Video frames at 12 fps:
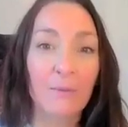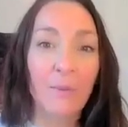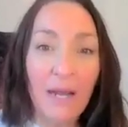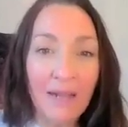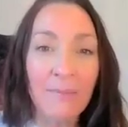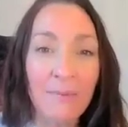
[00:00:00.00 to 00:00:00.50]

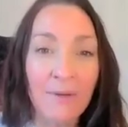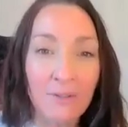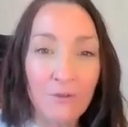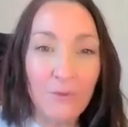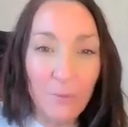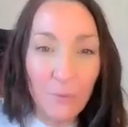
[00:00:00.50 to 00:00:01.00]
why am
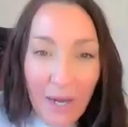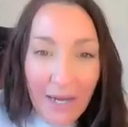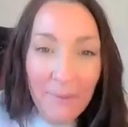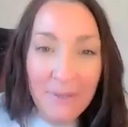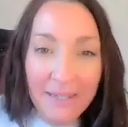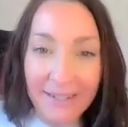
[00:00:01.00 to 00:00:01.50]

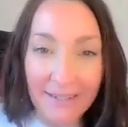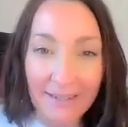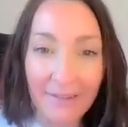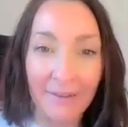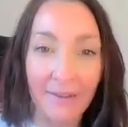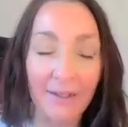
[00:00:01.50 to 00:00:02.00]
I
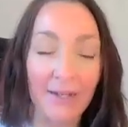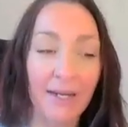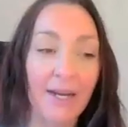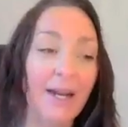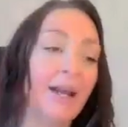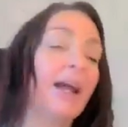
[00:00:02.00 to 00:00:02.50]
here?
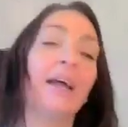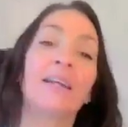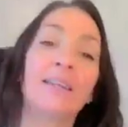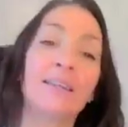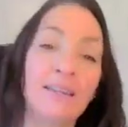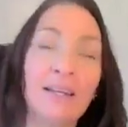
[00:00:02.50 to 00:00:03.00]

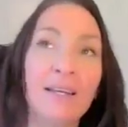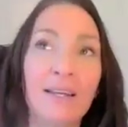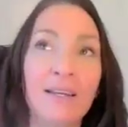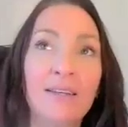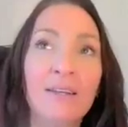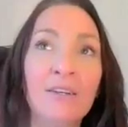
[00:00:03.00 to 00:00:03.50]
And I
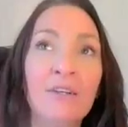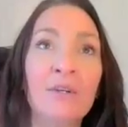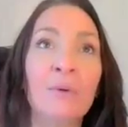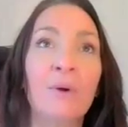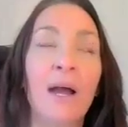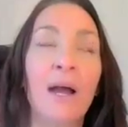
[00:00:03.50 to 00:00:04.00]
think,
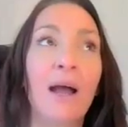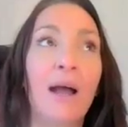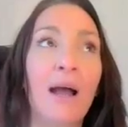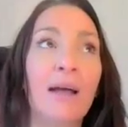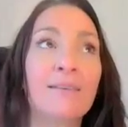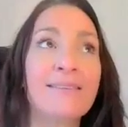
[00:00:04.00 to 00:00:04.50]

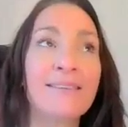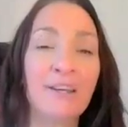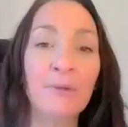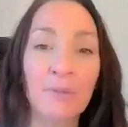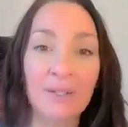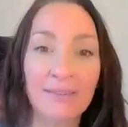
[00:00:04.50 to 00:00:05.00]
as
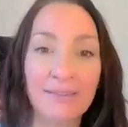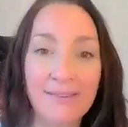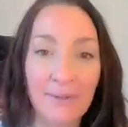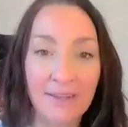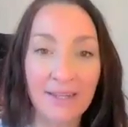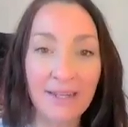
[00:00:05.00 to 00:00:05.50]

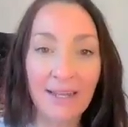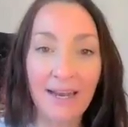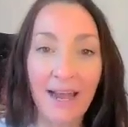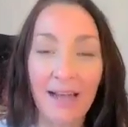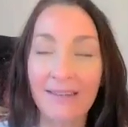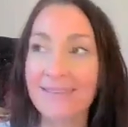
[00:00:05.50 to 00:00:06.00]
humans, we think
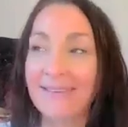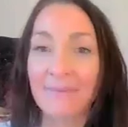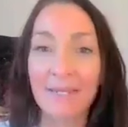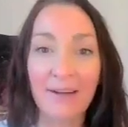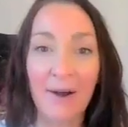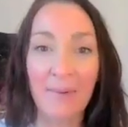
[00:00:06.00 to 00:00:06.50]
it has to
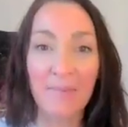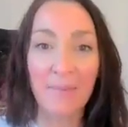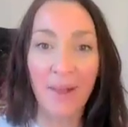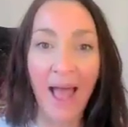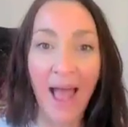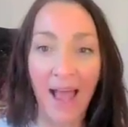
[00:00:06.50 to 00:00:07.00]
be
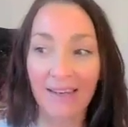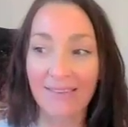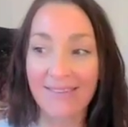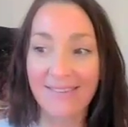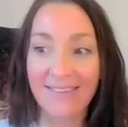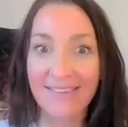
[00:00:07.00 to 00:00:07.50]

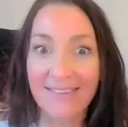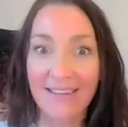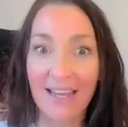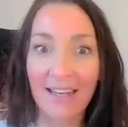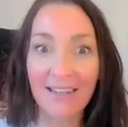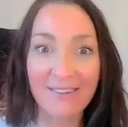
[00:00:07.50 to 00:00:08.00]
complex,
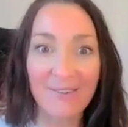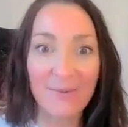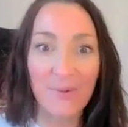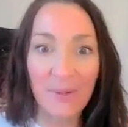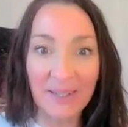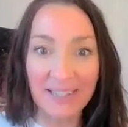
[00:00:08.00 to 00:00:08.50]
and
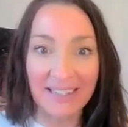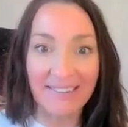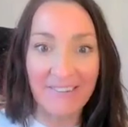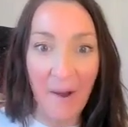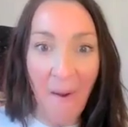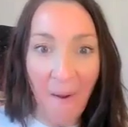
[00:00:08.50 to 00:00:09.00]
it's really
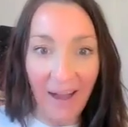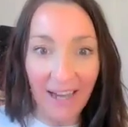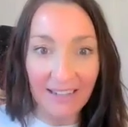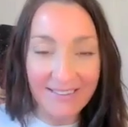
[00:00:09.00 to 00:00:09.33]
not.